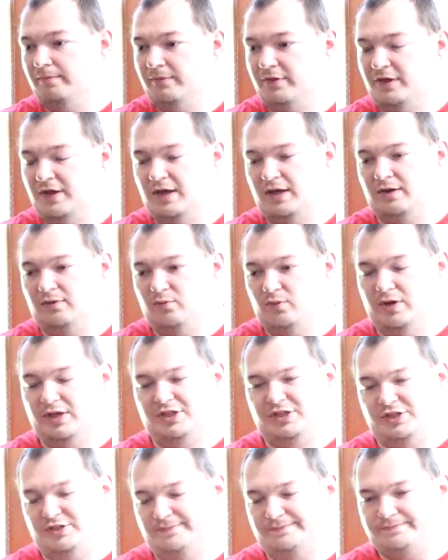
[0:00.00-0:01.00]
thing,
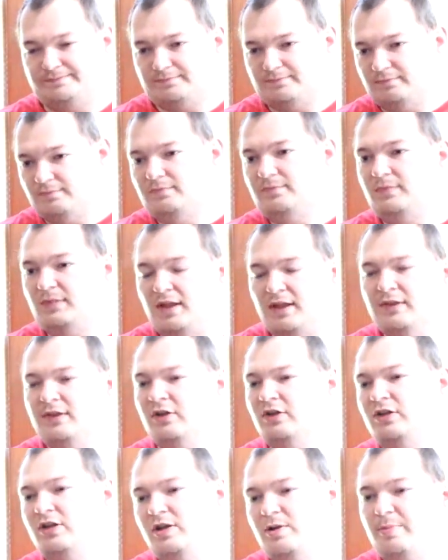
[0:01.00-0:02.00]
which
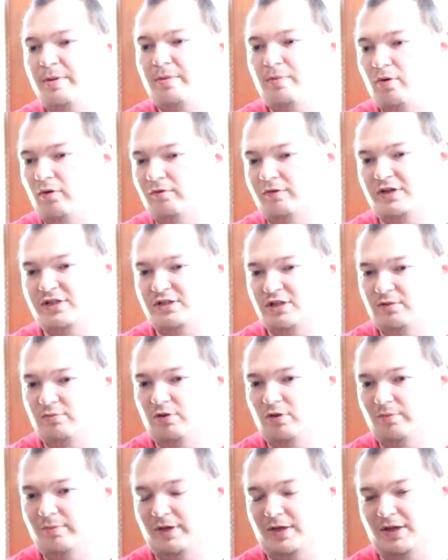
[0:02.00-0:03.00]
they're a little bit more
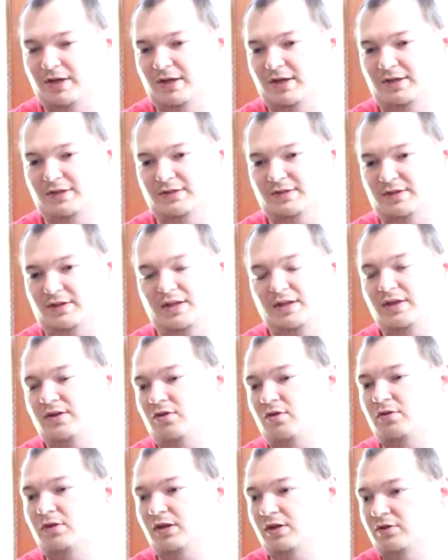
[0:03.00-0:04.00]
reasonable because
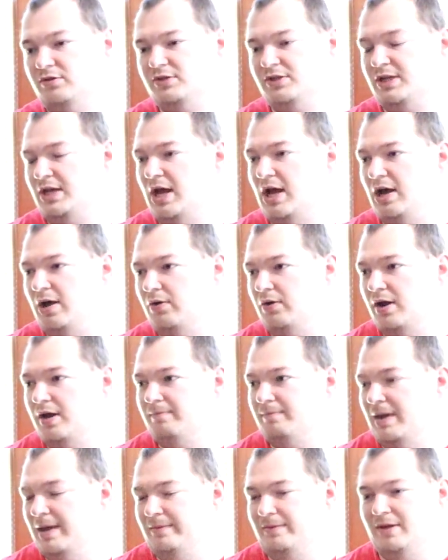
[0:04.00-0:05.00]
they're only losing out
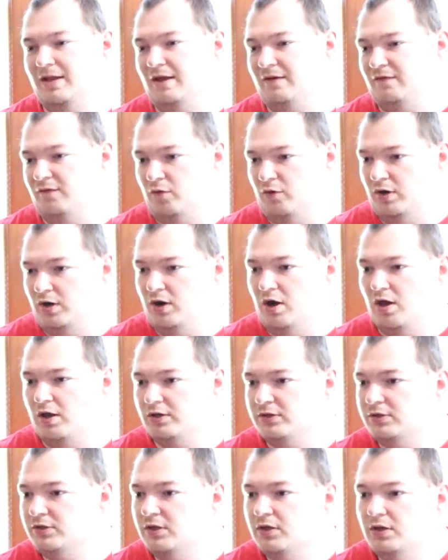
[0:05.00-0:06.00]
on maybe like
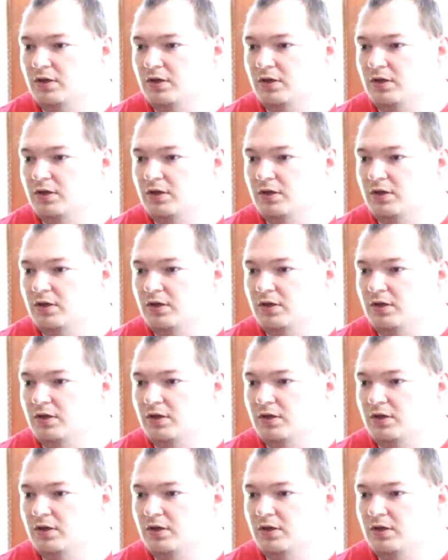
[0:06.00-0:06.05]
$40.